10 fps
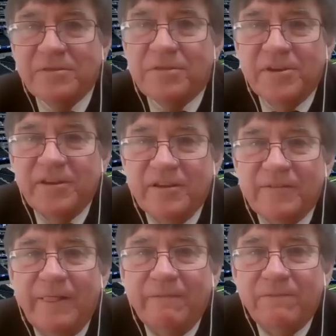thing
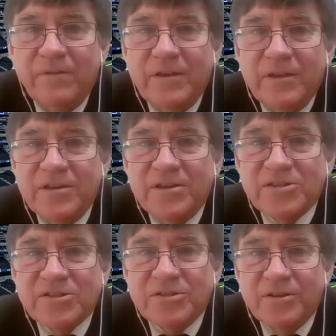
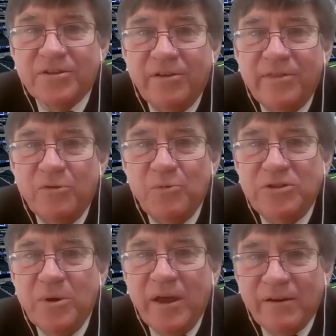is that we
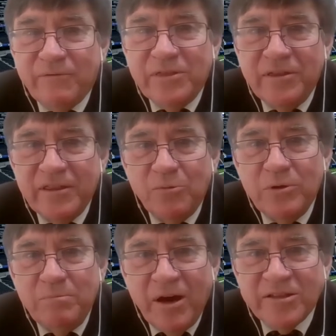do everything that we
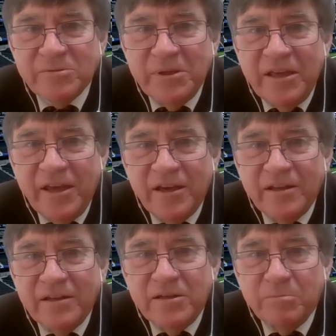possibly can
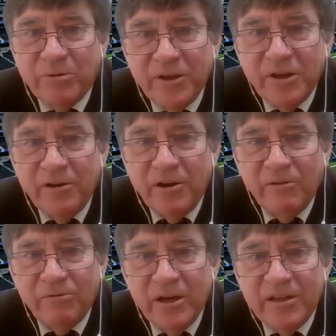to prevent an
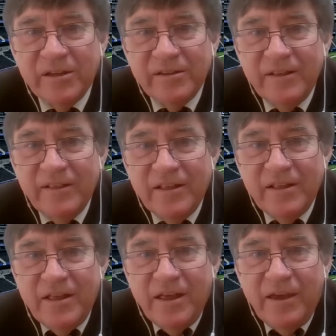outbreak.
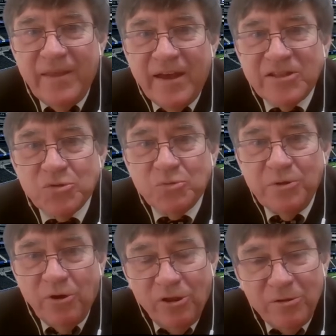And that's with
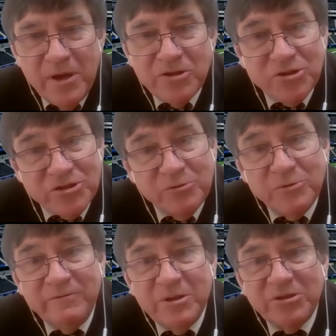all the measures that
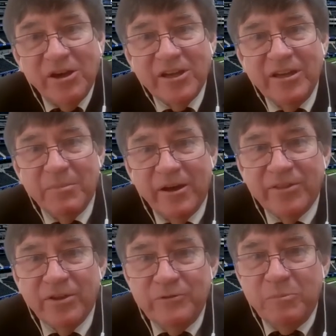we've been talking about
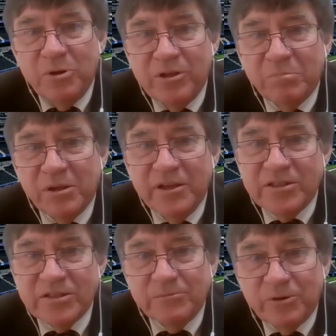that we've put in place.
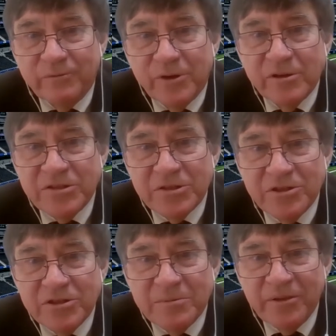And we're very
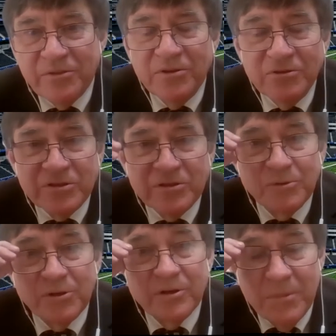serious about those, and we're
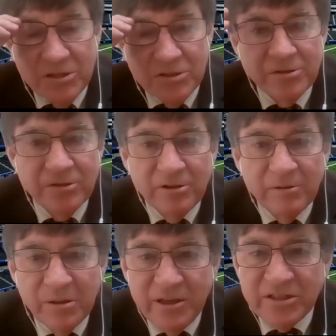going to make sure they're in
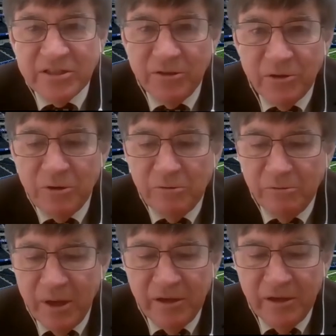place and that we
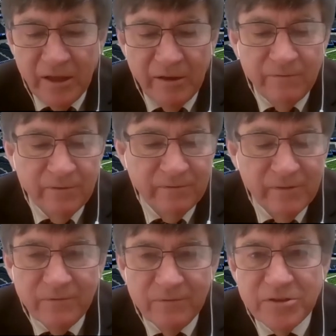remain ever
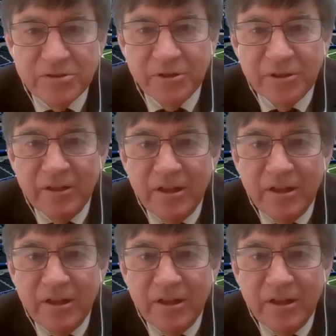vigilant.